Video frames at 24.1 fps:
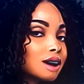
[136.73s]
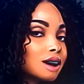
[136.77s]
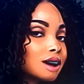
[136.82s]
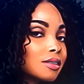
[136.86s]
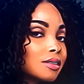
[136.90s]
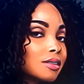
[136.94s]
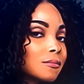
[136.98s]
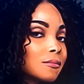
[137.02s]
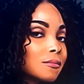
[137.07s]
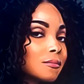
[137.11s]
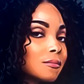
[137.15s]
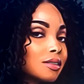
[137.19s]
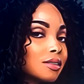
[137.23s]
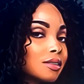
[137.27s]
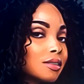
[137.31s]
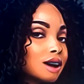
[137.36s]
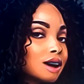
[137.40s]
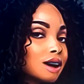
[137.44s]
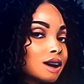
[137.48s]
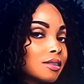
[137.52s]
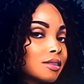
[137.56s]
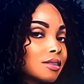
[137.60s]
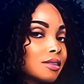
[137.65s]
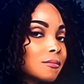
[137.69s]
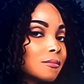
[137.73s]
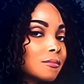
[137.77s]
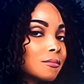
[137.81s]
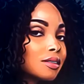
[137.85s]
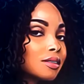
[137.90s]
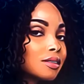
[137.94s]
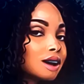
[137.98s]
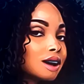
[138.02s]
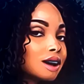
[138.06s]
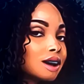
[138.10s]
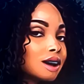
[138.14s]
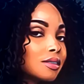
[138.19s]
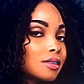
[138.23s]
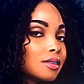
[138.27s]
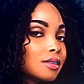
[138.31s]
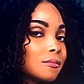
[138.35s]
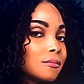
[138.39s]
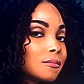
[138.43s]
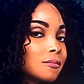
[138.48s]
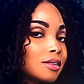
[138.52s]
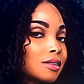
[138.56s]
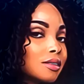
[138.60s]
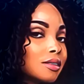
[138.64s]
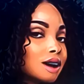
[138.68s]
Girl, don't be being mean to Drew.
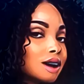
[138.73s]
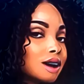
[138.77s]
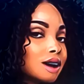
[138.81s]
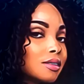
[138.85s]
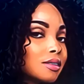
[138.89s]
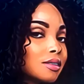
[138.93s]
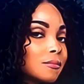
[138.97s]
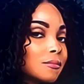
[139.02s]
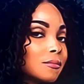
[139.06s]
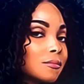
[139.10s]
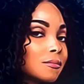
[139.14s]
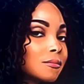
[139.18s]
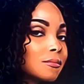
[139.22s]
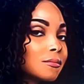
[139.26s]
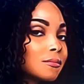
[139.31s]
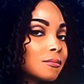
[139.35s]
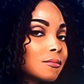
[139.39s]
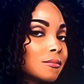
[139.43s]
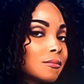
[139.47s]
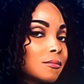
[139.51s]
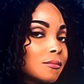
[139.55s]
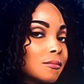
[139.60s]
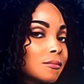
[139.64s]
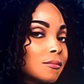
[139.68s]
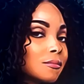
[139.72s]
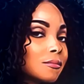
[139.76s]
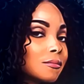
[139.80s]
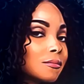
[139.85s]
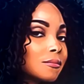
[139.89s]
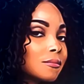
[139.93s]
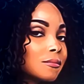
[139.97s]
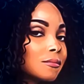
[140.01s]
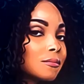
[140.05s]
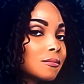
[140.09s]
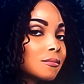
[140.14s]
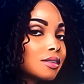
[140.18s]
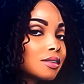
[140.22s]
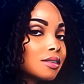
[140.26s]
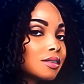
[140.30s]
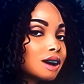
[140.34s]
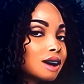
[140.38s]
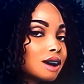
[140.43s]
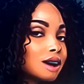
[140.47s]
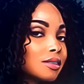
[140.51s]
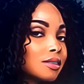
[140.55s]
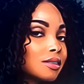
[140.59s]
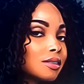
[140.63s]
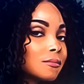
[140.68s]
She got enough of that.
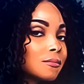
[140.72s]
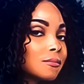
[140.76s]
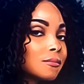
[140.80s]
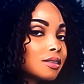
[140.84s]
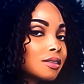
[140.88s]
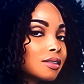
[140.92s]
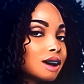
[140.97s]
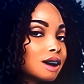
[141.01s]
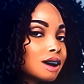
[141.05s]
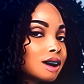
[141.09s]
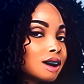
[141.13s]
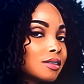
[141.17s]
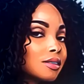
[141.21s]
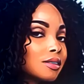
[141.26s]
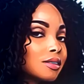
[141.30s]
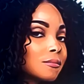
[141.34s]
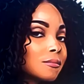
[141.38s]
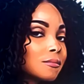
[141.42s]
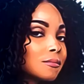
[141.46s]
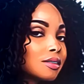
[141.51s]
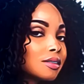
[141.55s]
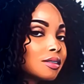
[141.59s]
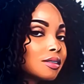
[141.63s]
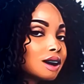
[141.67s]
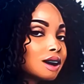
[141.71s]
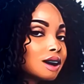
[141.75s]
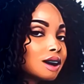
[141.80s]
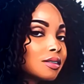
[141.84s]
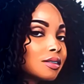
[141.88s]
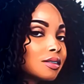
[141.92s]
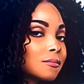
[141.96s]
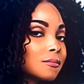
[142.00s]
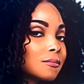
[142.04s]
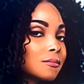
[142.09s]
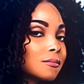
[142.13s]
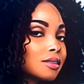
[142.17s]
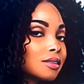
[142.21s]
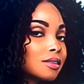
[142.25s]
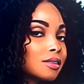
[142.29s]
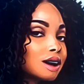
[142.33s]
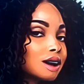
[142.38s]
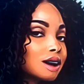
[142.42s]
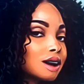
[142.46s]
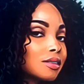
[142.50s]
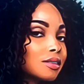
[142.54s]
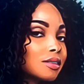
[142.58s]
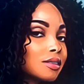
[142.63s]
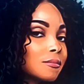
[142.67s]
This is crazy. So
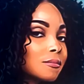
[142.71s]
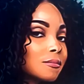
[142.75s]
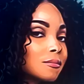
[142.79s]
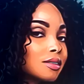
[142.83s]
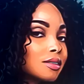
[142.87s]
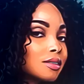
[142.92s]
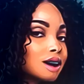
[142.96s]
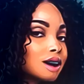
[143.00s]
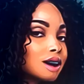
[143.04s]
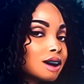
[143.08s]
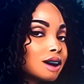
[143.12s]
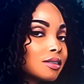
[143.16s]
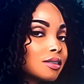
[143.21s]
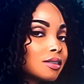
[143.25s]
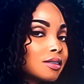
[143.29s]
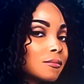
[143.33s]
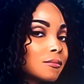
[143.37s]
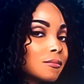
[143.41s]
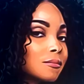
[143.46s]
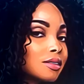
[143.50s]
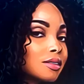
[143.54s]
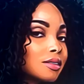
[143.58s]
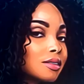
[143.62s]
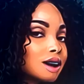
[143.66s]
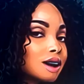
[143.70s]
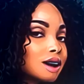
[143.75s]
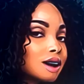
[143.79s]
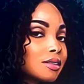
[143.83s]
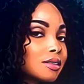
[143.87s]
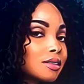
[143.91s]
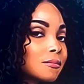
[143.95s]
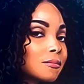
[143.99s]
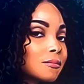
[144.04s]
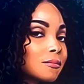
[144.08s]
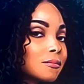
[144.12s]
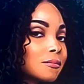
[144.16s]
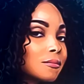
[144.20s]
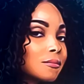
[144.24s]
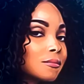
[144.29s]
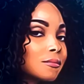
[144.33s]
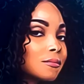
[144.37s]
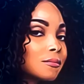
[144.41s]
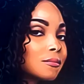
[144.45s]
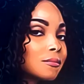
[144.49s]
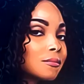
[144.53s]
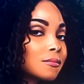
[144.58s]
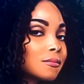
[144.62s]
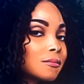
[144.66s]
anywho, Sheree is outside telling her
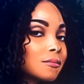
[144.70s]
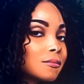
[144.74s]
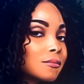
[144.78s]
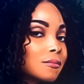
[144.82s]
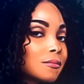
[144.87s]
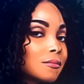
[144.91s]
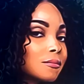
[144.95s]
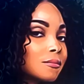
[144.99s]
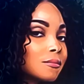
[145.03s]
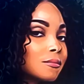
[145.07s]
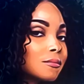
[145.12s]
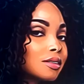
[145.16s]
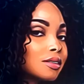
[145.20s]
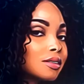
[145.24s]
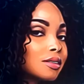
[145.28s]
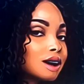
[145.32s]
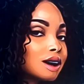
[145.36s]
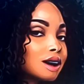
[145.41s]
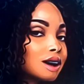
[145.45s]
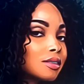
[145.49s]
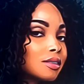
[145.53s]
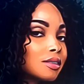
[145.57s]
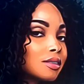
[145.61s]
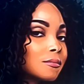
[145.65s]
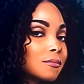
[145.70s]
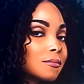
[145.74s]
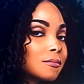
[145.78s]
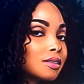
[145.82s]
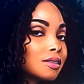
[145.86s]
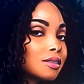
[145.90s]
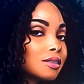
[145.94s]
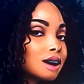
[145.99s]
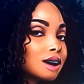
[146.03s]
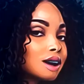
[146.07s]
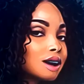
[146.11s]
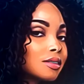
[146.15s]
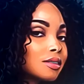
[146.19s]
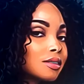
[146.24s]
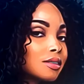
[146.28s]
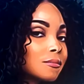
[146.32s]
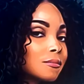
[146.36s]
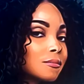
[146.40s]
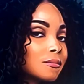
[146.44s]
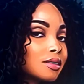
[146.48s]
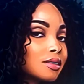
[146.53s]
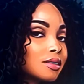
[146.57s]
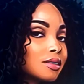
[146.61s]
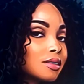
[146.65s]
that she had no idea that it was this bad.
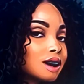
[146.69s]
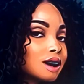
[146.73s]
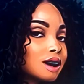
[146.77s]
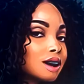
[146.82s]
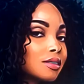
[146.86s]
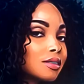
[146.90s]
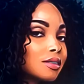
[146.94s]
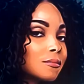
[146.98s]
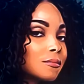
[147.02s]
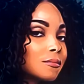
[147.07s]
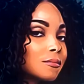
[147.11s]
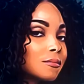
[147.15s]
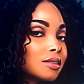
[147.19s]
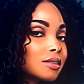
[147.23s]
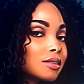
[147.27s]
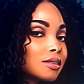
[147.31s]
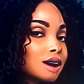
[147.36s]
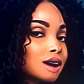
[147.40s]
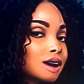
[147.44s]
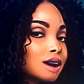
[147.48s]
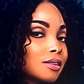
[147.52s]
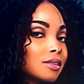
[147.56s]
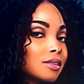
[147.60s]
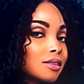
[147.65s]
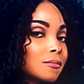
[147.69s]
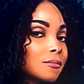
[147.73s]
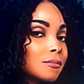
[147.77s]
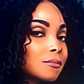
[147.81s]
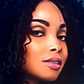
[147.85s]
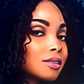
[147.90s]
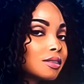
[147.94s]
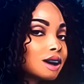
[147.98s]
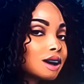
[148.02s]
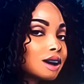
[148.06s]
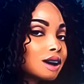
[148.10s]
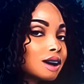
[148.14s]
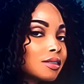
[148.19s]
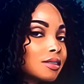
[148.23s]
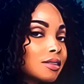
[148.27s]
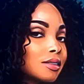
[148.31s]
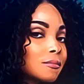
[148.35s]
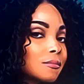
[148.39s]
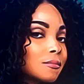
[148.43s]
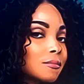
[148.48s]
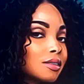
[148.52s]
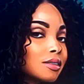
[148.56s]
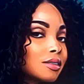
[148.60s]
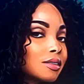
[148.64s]
She was like, I didn't know you were going through all of that.
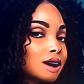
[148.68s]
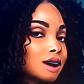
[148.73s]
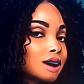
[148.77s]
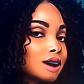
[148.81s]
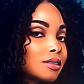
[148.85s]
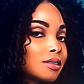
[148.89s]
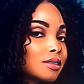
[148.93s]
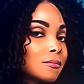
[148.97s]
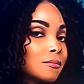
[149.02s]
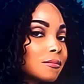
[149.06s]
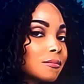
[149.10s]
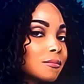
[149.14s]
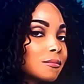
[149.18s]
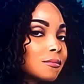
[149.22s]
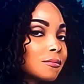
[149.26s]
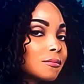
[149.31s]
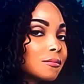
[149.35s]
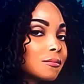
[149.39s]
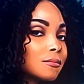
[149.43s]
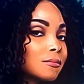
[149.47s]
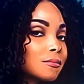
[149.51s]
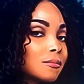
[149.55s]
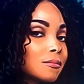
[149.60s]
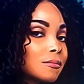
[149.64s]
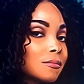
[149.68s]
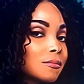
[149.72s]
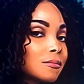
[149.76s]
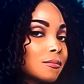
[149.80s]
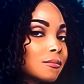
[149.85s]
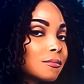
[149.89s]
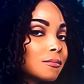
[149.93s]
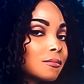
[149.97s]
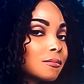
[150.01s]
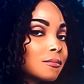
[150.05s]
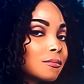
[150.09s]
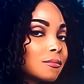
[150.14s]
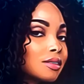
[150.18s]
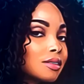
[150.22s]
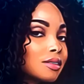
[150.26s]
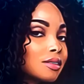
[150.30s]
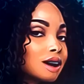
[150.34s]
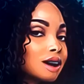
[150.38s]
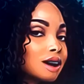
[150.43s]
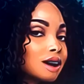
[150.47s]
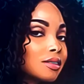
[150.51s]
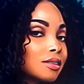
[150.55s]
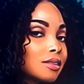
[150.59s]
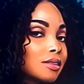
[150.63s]
Girl, you knew exactly what was going on. That lady was talking
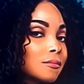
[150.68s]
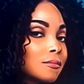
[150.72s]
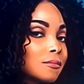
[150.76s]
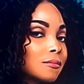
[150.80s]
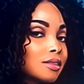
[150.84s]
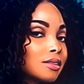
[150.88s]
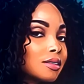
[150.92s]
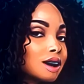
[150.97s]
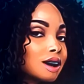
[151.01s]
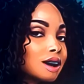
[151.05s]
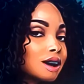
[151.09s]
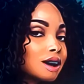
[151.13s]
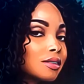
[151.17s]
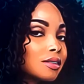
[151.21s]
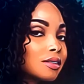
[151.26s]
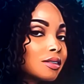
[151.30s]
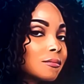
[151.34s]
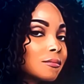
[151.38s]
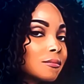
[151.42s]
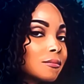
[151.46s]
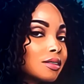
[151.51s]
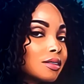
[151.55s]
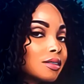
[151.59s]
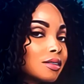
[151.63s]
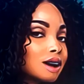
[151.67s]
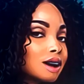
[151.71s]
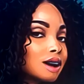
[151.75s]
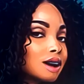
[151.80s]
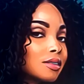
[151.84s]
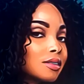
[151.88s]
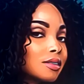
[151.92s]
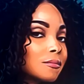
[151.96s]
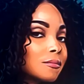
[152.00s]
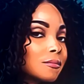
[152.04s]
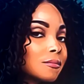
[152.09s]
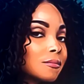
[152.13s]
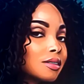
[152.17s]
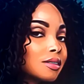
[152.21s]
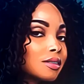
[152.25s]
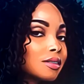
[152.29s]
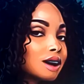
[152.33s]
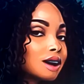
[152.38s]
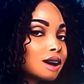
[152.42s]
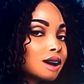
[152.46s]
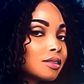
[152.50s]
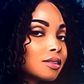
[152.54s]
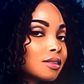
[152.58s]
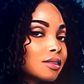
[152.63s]
all over the blogs. Do you hear me? Honey, it was a
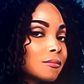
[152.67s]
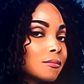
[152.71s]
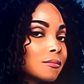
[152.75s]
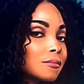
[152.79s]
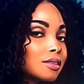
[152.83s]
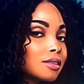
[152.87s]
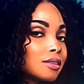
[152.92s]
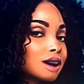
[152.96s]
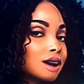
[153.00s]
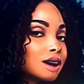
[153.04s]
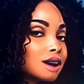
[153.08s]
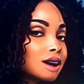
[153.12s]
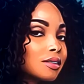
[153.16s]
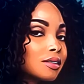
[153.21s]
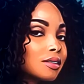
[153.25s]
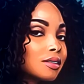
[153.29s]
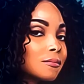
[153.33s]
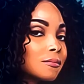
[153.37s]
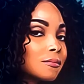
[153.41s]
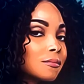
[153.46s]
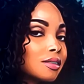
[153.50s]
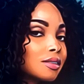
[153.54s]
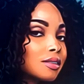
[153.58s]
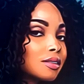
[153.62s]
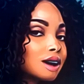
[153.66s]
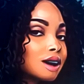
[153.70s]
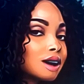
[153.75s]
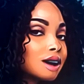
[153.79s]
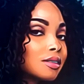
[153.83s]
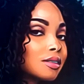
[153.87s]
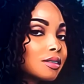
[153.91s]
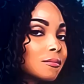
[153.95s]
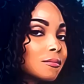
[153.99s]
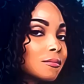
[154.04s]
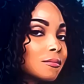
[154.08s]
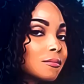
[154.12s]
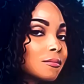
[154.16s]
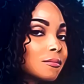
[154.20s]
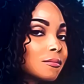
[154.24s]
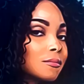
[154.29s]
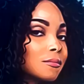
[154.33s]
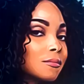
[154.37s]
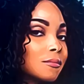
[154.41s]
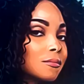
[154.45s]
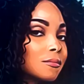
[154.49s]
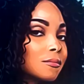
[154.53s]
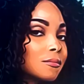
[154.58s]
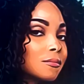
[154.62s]
full-on shade room expose.
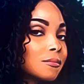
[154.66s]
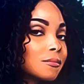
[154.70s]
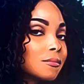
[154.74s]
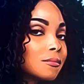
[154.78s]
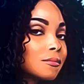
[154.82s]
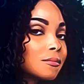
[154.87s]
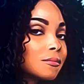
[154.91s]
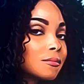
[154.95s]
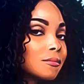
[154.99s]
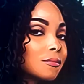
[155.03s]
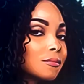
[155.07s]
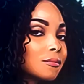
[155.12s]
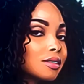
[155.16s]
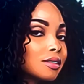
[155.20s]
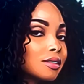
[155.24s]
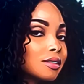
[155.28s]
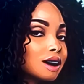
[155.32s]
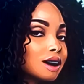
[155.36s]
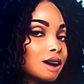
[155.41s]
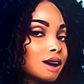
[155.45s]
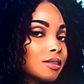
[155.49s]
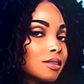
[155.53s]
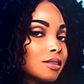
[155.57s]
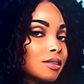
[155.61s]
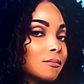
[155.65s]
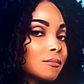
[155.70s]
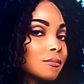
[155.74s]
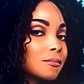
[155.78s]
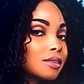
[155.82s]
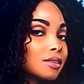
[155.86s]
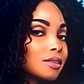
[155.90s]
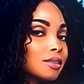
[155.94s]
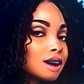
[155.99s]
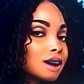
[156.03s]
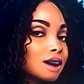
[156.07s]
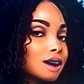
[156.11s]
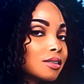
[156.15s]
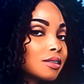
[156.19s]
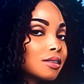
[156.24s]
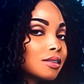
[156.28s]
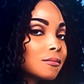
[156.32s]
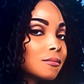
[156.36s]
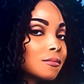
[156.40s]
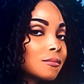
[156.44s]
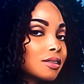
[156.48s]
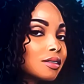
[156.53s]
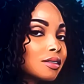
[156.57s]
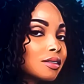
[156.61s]
And that lady has
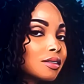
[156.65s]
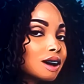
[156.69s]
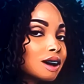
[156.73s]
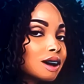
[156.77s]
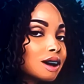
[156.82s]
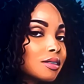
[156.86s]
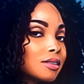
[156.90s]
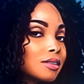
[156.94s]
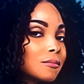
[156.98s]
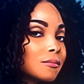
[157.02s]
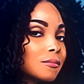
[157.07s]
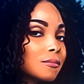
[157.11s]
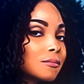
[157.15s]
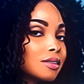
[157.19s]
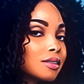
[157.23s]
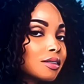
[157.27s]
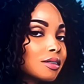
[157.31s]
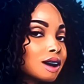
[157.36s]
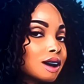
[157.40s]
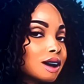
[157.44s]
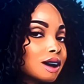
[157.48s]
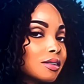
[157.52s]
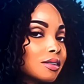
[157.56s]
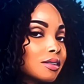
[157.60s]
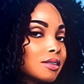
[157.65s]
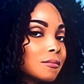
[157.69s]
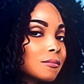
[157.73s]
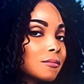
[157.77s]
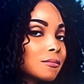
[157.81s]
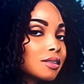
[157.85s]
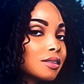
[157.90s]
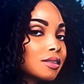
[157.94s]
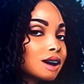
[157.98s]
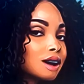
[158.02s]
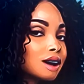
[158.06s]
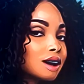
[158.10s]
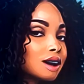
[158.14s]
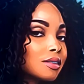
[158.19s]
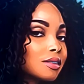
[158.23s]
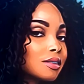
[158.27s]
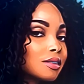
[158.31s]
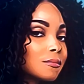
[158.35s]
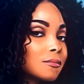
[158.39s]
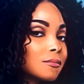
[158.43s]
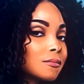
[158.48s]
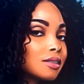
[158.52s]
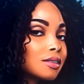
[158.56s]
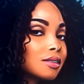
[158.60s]
videos on YouTube. You can
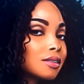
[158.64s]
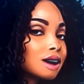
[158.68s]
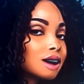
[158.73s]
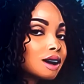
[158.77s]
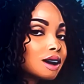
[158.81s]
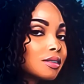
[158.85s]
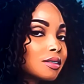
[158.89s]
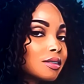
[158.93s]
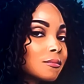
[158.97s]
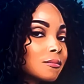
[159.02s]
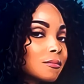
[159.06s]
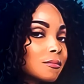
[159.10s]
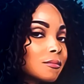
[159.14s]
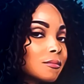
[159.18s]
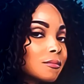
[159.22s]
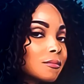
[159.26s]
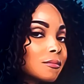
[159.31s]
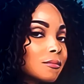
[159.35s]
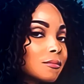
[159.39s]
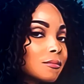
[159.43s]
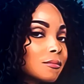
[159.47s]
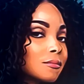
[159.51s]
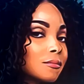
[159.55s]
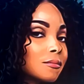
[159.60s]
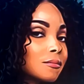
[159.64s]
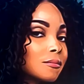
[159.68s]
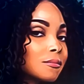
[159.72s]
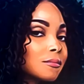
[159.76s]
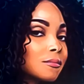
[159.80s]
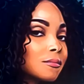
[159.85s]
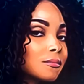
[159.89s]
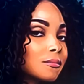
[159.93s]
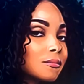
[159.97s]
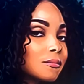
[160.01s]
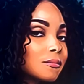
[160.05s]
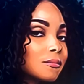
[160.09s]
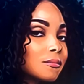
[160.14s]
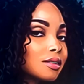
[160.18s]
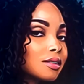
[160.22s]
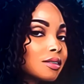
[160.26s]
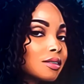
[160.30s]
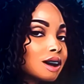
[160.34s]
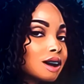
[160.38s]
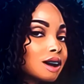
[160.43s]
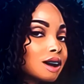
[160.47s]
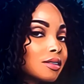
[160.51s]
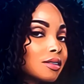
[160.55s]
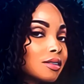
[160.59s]
hop on the Googler. You knew exactly
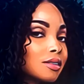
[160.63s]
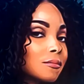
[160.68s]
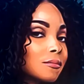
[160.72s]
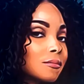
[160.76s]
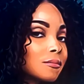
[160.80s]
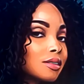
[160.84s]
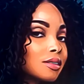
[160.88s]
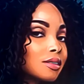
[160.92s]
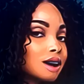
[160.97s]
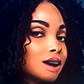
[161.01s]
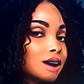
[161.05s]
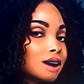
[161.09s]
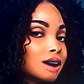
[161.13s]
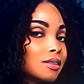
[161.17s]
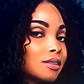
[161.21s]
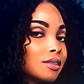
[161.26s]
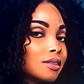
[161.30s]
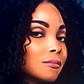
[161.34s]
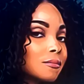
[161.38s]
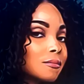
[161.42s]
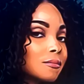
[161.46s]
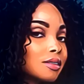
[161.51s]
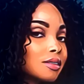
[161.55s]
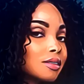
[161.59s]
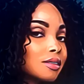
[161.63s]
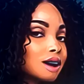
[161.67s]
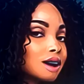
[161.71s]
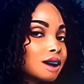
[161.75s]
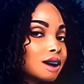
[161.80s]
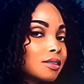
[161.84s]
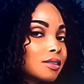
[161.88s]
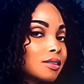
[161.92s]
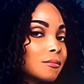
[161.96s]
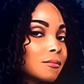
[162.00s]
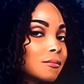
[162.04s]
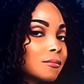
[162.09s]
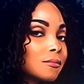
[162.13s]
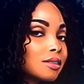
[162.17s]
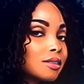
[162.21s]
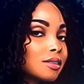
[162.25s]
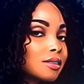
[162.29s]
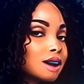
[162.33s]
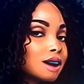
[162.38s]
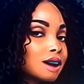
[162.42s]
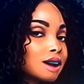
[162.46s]
what was going on, Sheree. And you ain't fooling me.